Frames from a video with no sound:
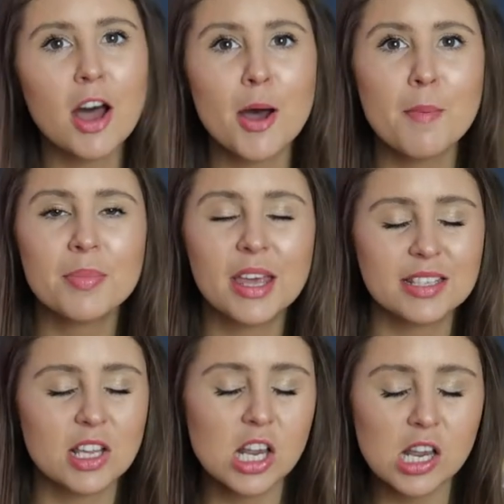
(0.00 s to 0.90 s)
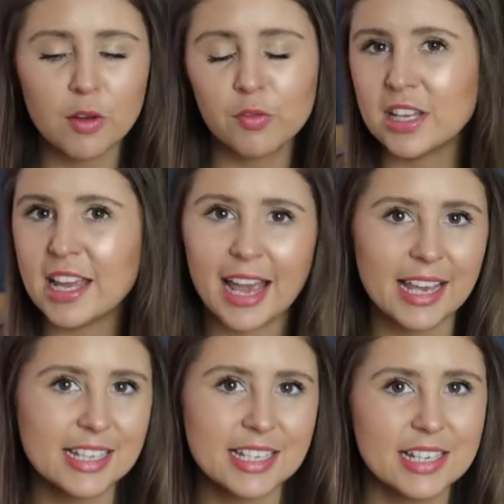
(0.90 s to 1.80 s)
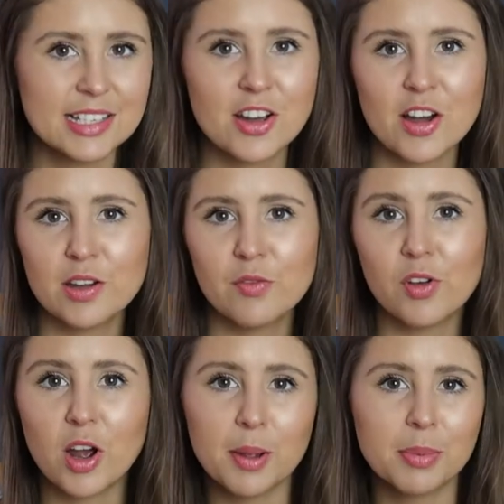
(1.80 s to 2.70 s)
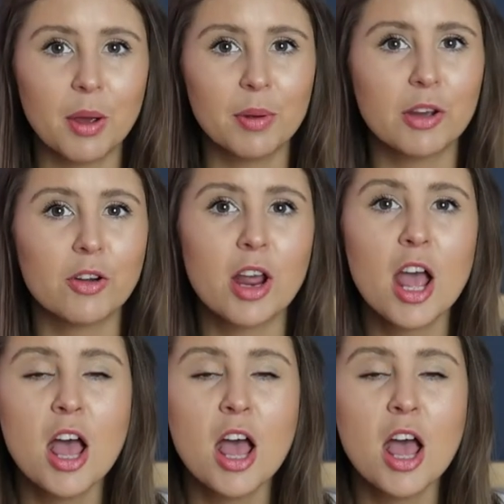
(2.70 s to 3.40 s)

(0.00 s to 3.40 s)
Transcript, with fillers: Um, there's a lovely 80s kind of vibe going on.